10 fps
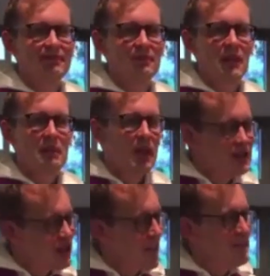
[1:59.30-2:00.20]
Maybe
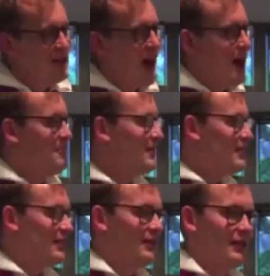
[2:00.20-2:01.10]

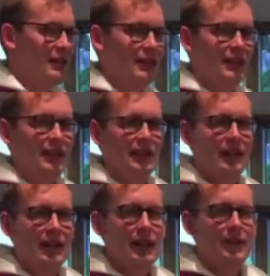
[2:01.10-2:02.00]
sometimes
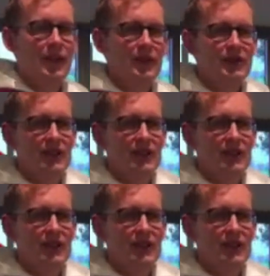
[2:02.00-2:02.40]
He feels